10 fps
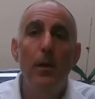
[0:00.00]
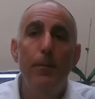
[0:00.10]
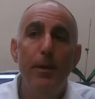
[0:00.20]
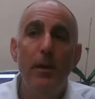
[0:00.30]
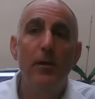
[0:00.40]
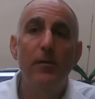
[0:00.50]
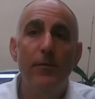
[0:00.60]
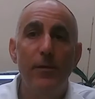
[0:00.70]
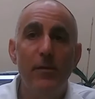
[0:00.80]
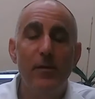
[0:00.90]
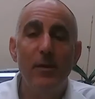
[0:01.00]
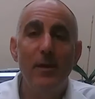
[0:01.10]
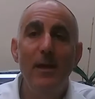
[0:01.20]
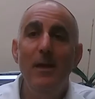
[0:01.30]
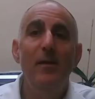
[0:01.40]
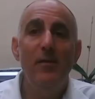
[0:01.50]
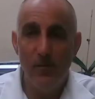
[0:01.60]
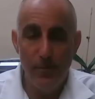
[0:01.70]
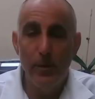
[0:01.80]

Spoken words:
because of its ease of